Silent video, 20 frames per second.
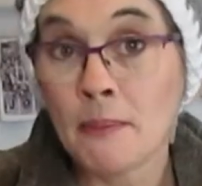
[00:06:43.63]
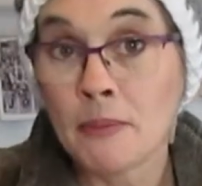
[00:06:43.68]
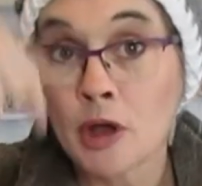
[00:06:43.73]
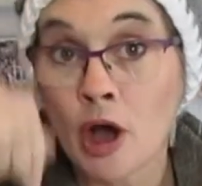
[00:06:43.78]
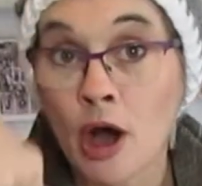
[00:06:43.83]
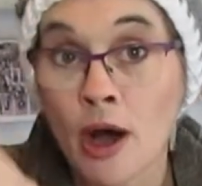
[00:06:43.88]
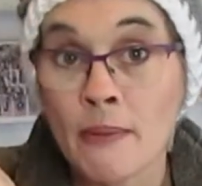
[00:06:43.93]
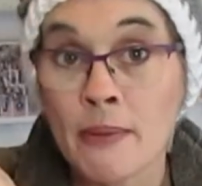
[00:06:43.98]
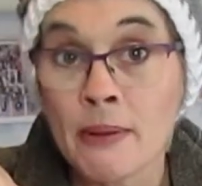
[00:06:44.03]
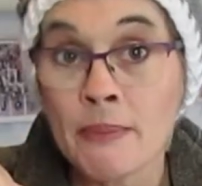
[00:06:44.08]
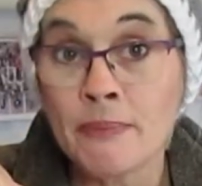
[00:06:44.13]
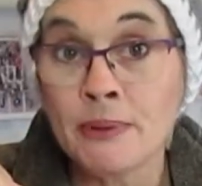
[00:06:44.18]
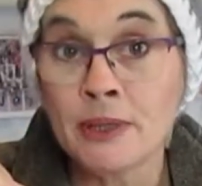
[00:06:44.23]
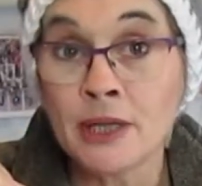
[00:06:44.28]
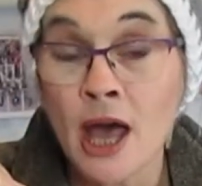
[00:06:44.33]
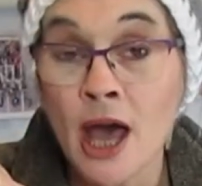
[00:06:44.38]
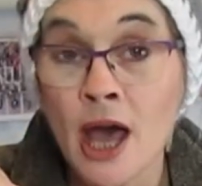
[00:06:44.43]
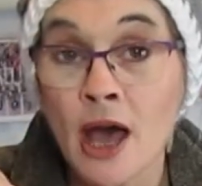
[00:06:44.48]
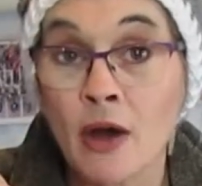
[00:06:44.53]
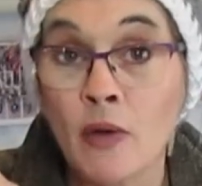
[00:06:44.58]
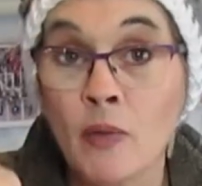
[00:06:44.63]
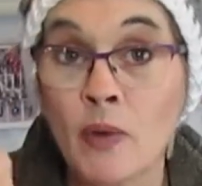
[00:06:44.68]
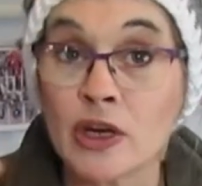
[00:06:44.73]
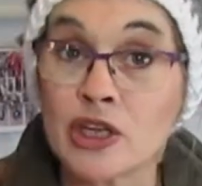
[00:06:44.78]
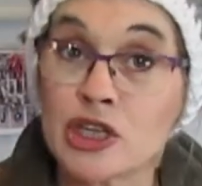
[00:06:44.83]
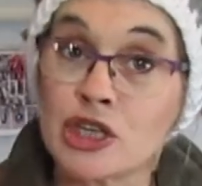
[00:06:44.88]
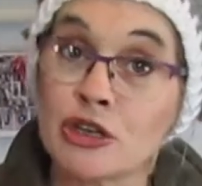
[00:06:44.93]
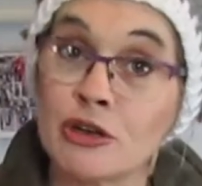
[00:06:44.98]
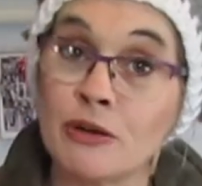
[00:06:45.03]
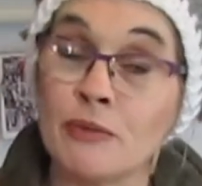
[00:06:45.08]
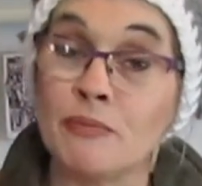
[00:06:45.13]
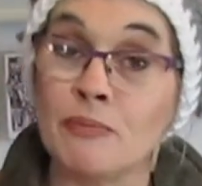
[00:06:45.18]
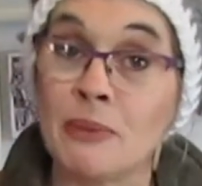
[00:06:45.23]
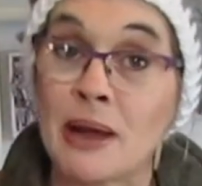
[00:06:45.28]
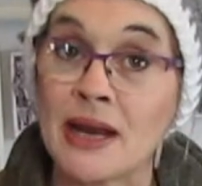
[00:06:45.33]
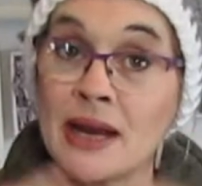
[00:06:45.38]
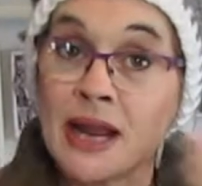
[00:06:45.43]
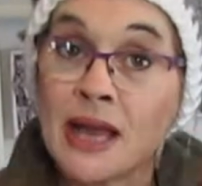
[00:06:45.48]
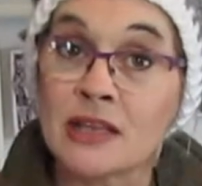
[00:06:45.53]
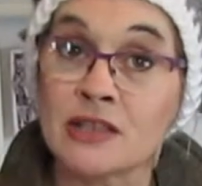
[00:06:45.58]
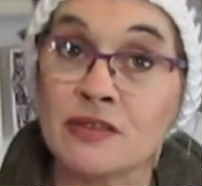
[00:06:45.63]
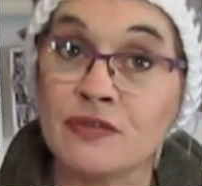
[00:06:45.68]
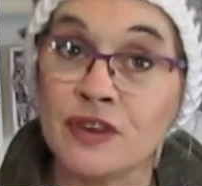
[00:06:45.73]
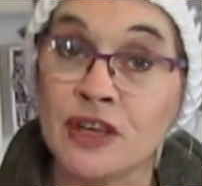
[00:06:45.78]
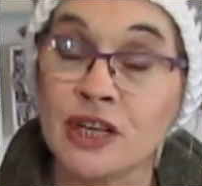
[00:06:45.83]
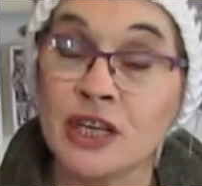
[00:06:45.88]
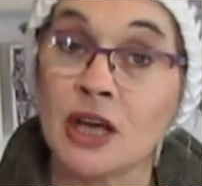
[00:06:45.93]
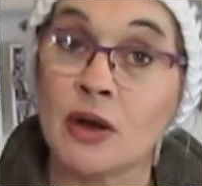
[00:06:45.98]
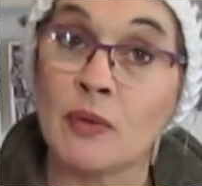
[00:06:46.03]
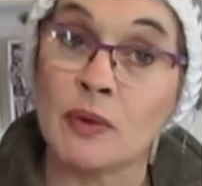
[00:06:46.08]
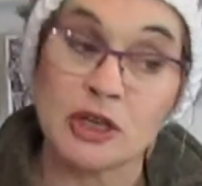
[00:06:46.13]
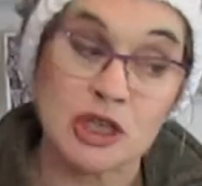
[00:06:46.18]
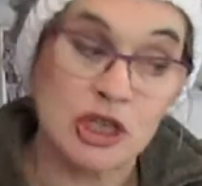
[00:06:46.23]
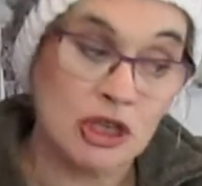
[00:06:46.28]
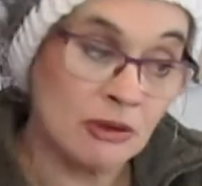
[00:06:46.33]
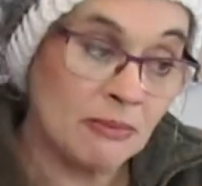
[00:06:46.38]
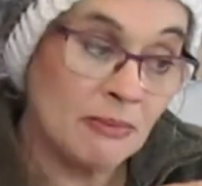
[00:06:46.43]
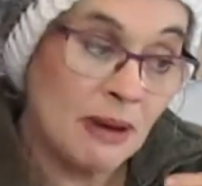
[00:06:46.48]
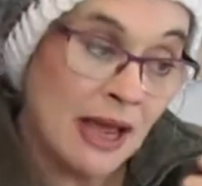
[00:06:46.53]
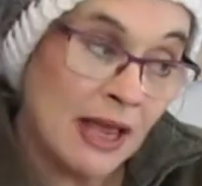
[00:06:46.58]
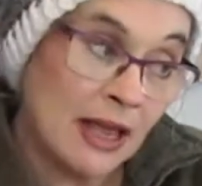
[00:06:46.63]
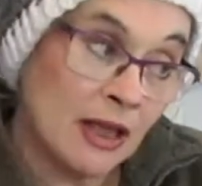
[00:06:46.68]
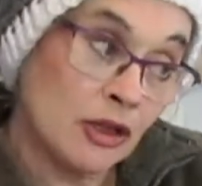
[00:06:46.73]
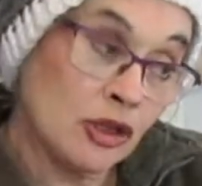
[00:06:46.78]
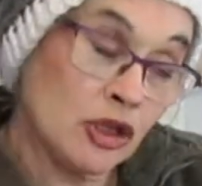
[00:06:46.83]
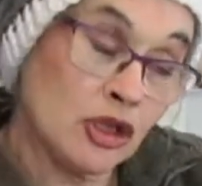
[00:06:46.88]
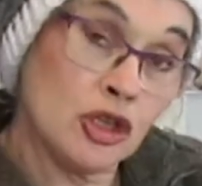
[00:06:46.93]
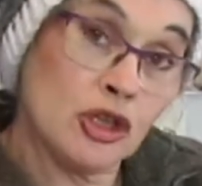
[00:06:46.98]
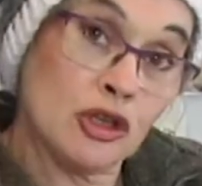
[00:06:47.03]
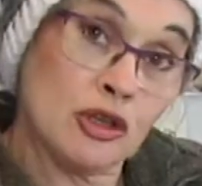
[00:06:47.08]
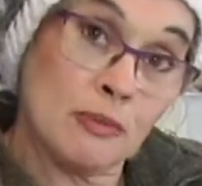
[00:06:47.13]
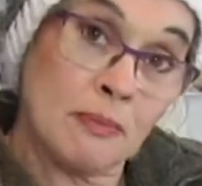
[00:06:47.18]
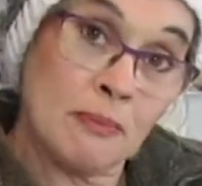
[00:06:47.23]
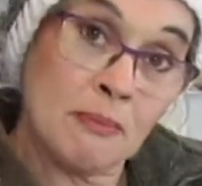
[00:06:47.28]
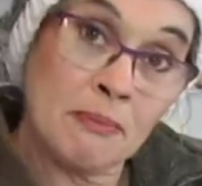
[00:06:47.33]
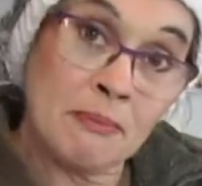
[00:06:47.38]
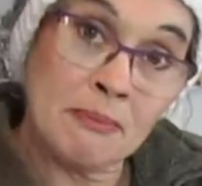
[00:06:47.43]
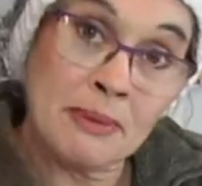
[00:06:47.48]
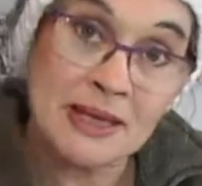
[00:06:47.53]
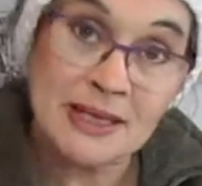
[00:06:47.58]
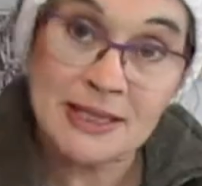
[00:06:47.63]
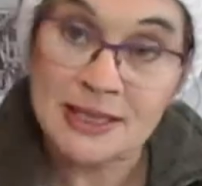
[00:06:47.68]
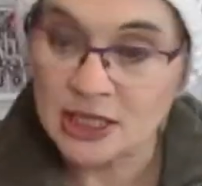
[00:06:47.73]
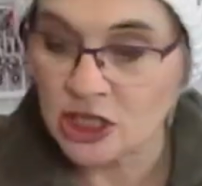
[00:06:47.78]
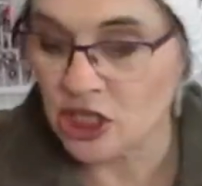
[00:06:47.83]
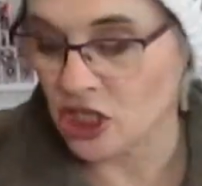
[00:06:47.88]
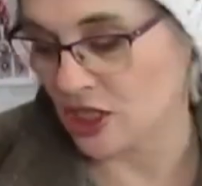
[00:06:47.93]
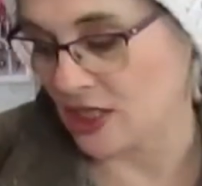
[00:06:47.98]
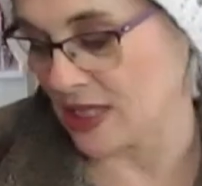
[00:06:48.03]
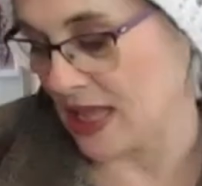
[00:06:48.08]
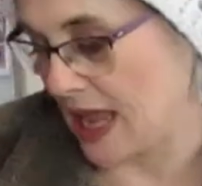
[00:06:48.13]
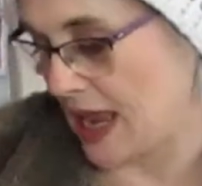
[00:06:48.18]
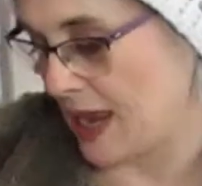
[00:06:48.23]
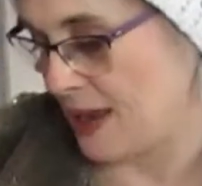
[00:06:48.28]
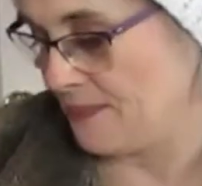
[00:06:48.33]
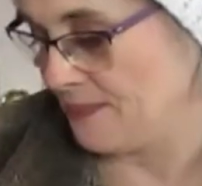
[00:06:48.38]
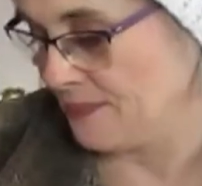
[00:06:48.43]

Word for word: comment below what should my next video, what should my message say?